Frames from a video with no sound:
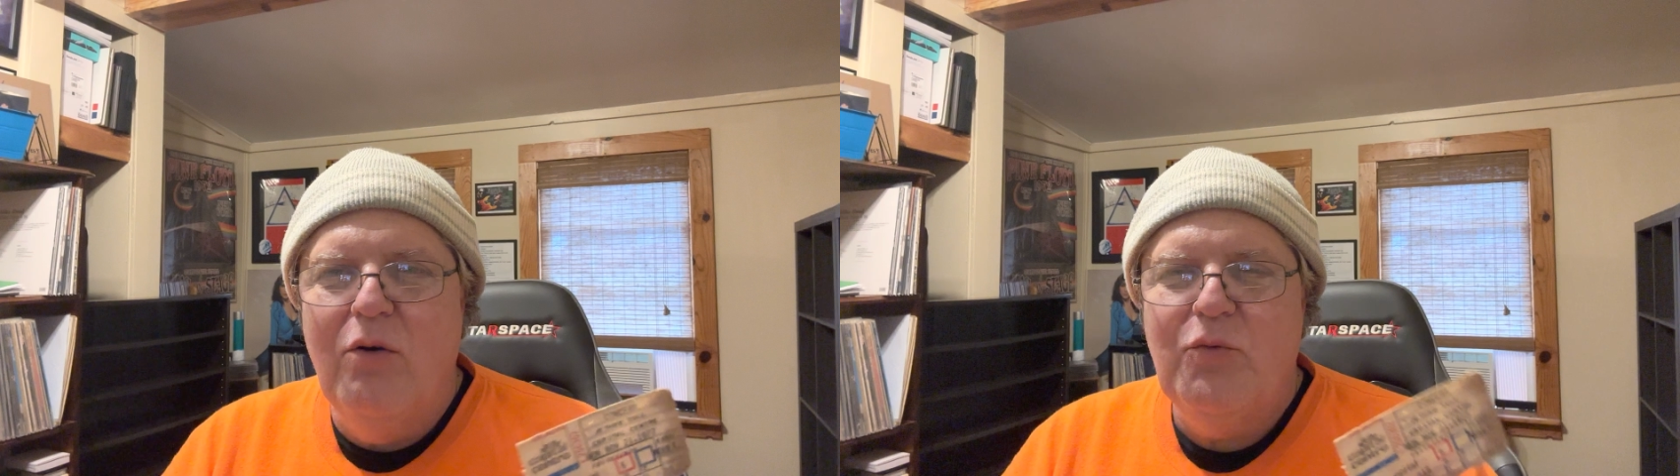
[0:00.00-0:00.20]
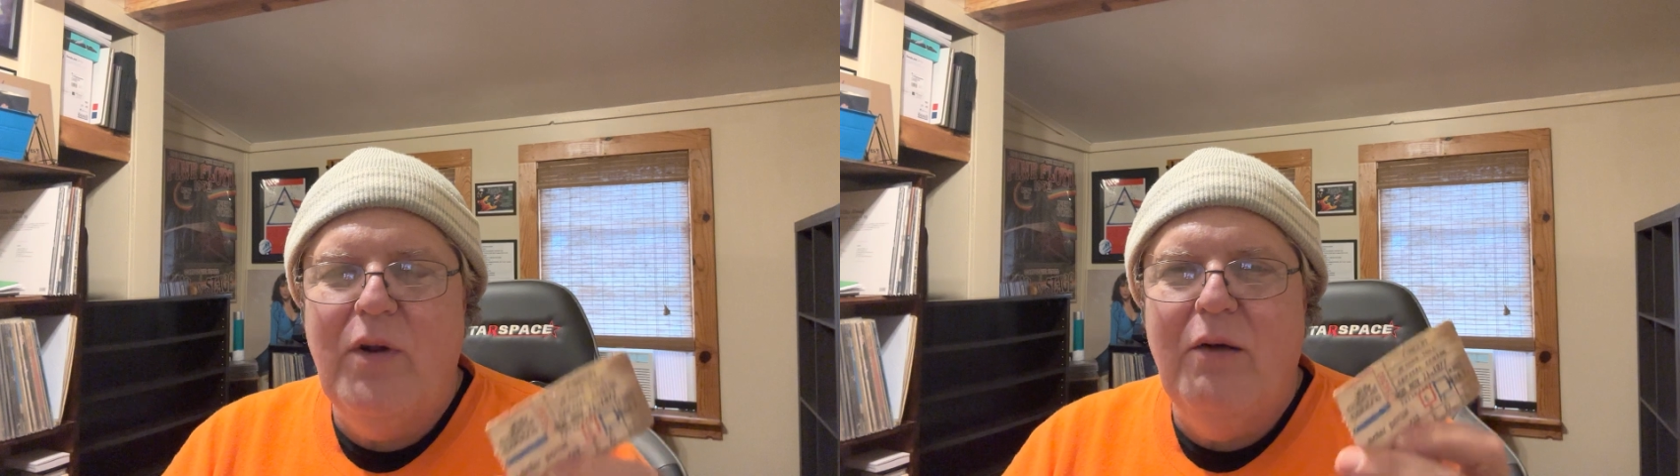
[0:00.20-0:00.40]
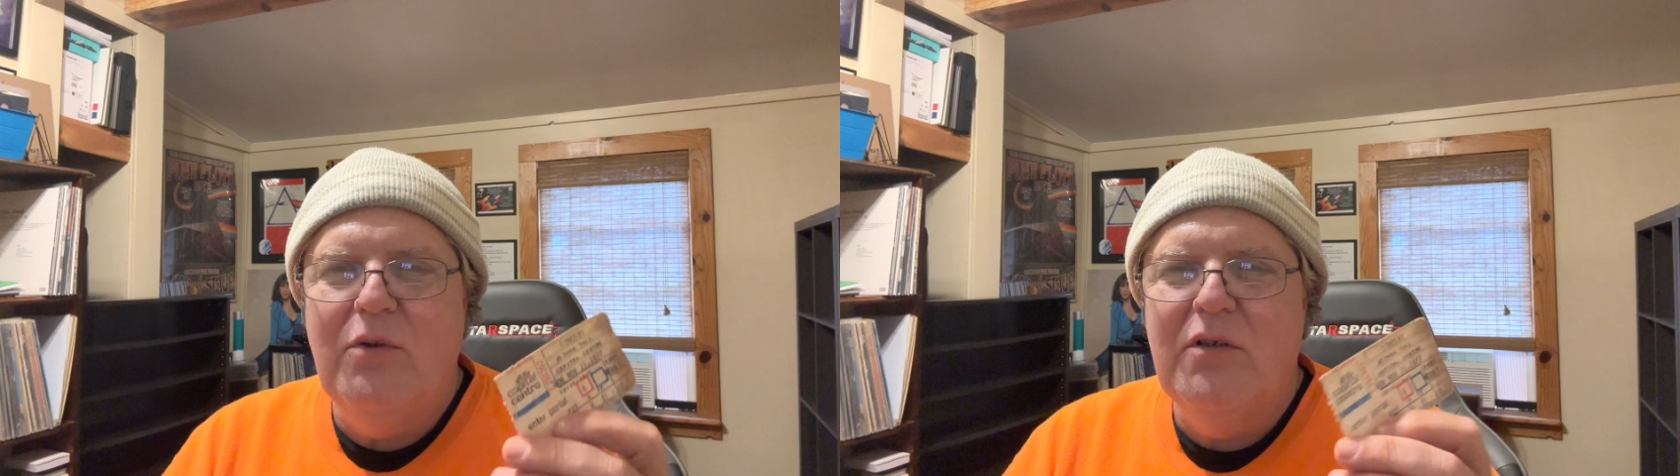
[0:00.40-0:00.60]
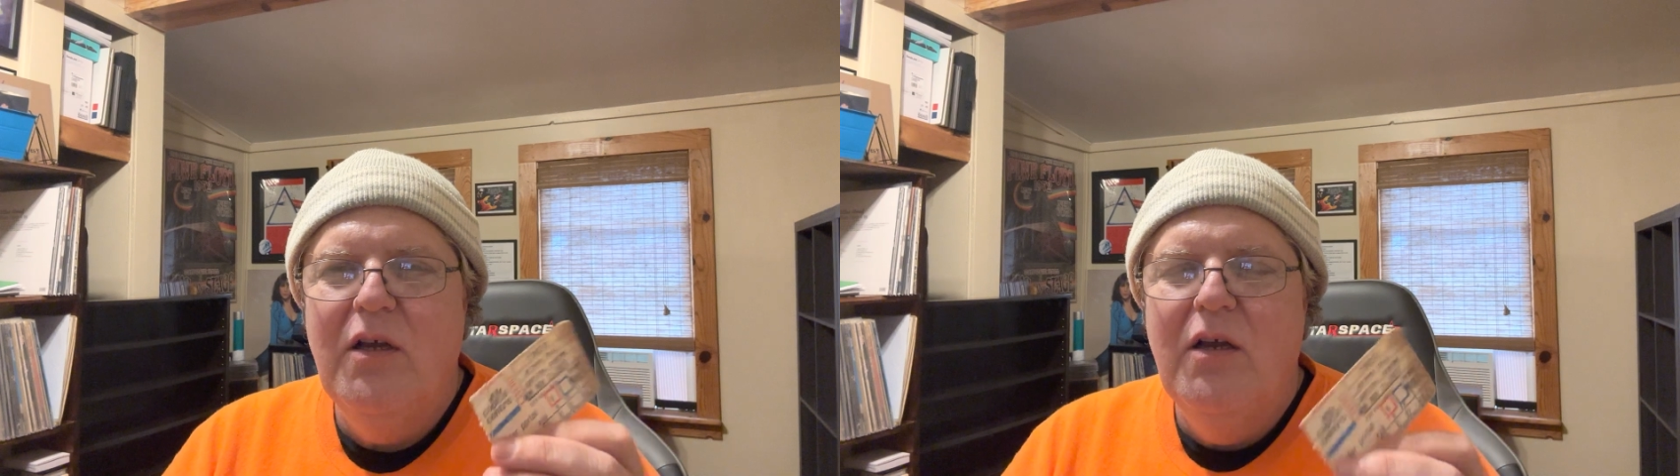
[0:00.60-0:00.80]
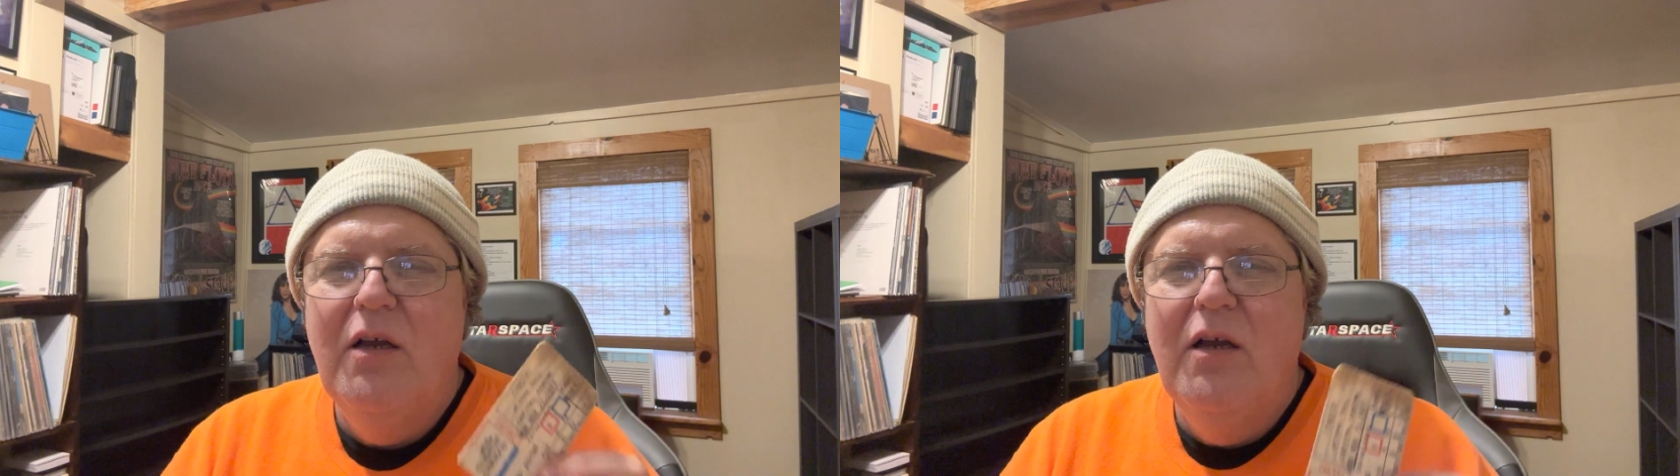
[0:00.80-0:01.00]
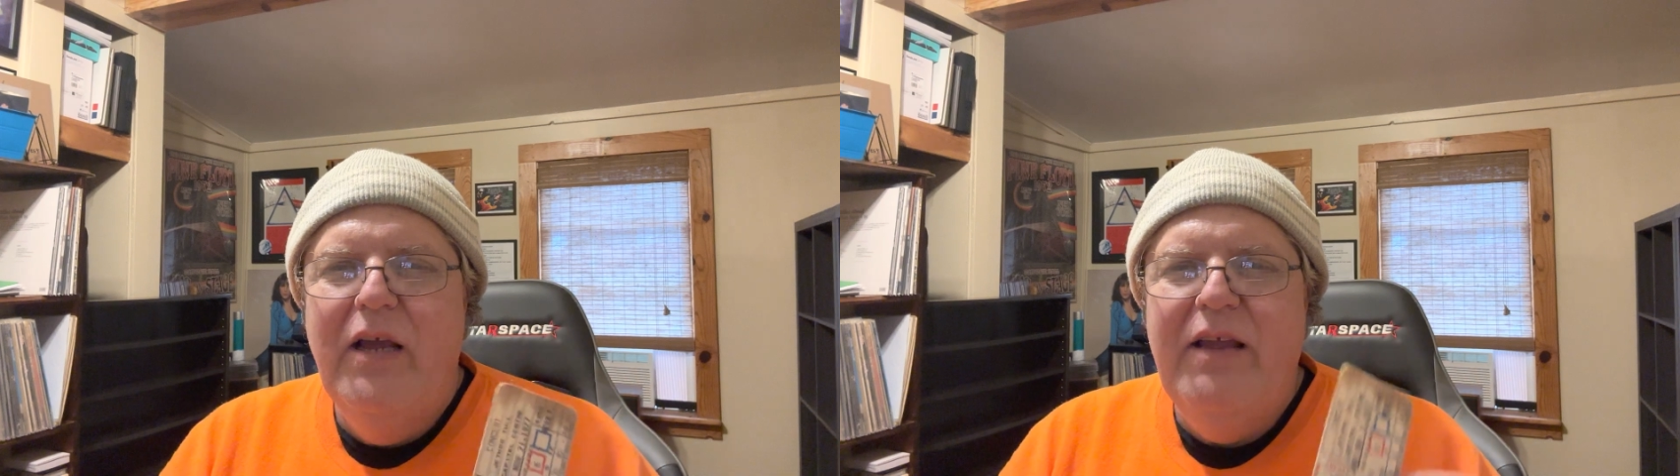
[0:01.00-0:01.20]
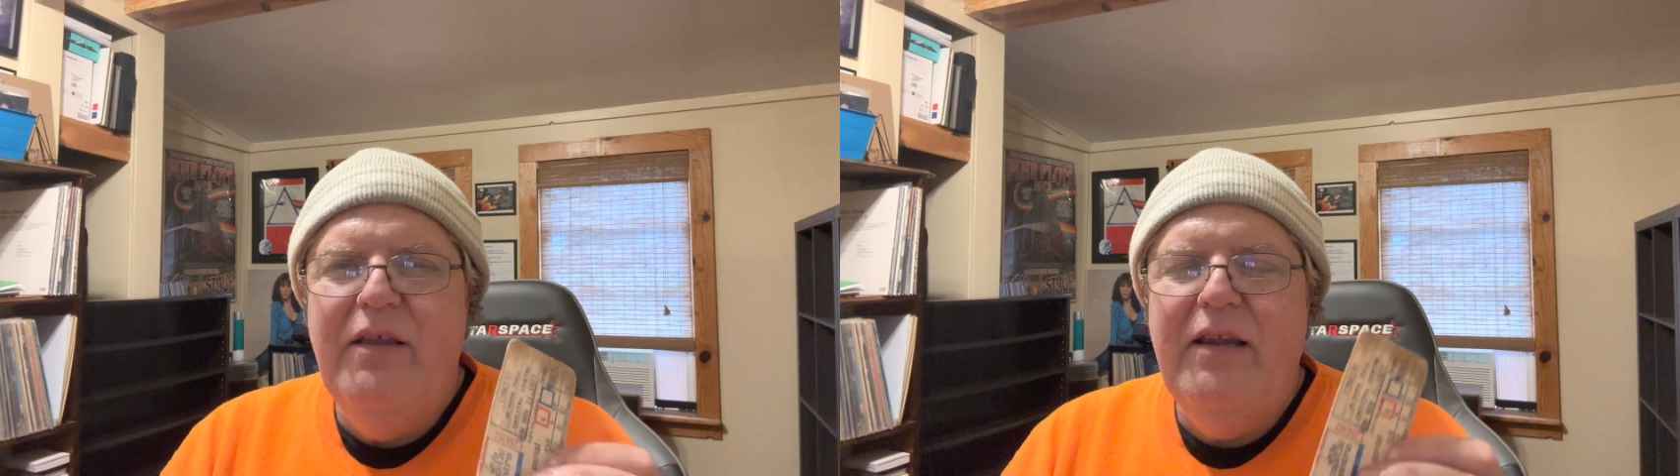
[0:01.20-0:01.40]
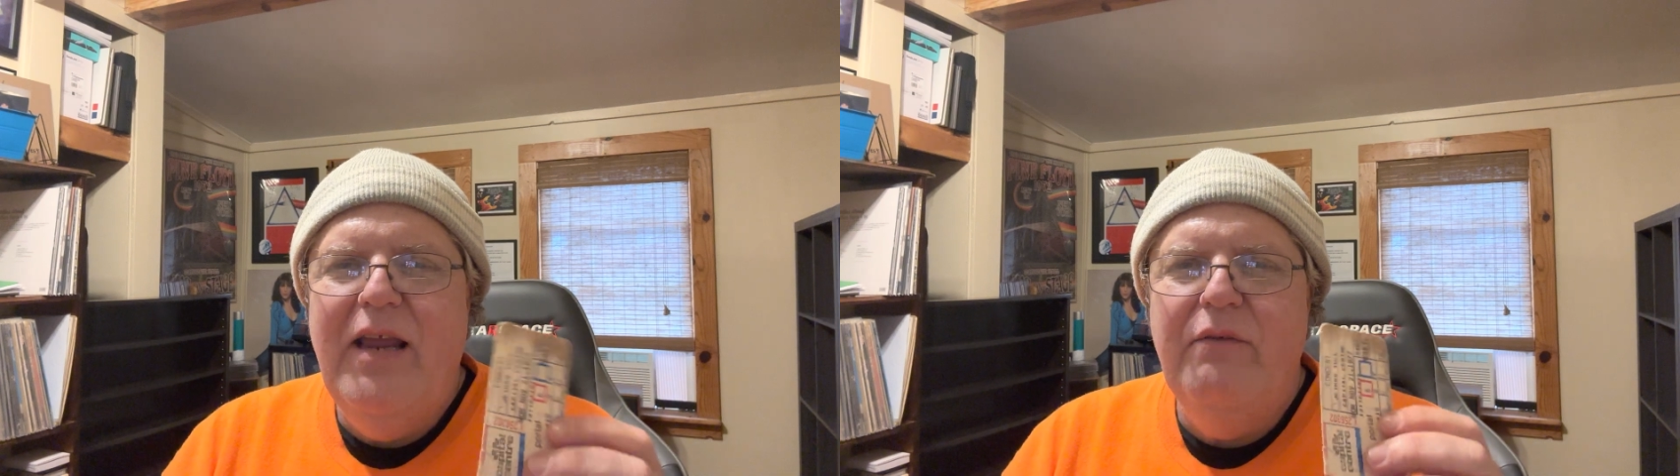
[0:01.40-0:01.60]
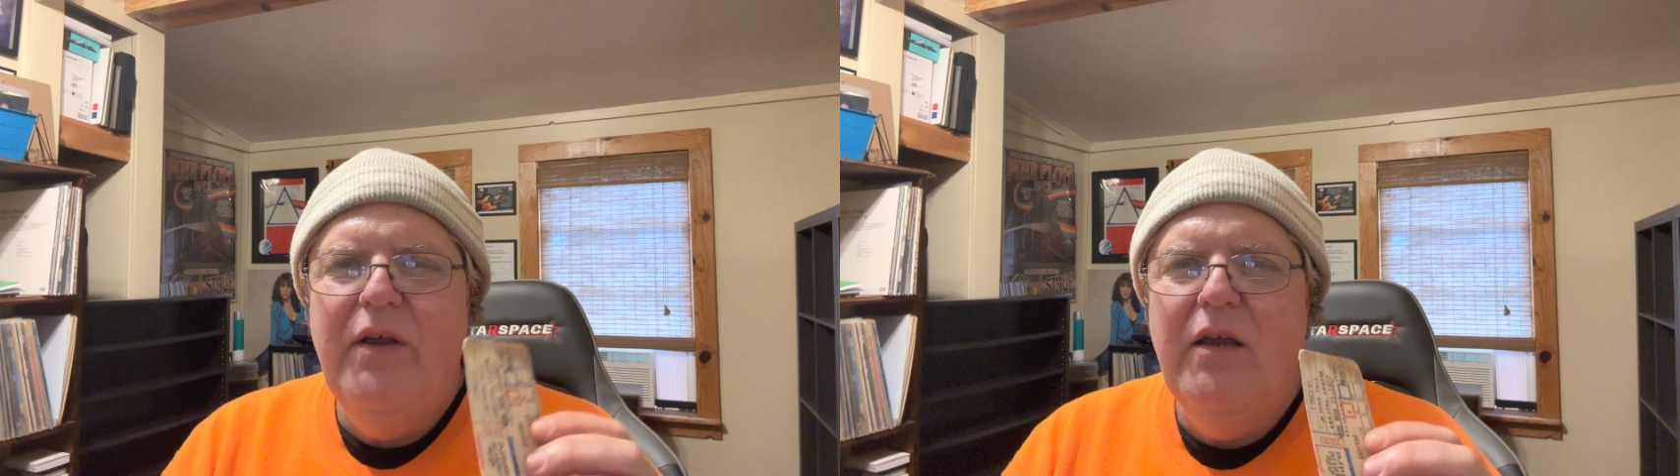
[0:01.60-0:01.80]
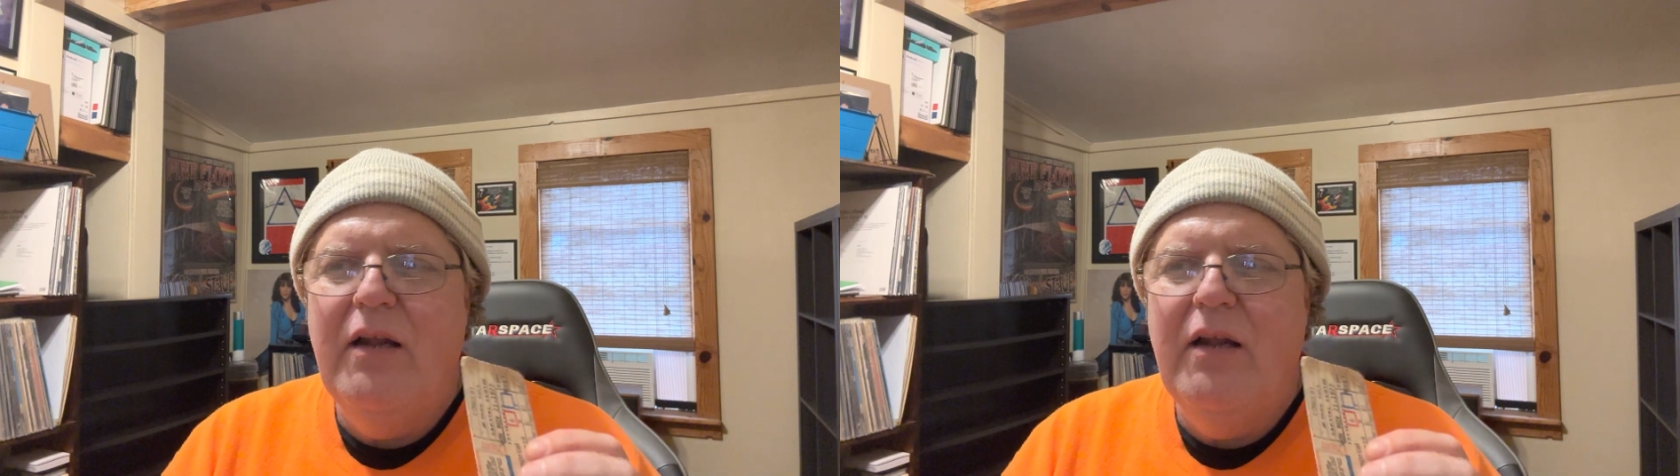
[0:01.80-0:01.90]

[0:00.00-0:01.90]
It was when I was in the Navy,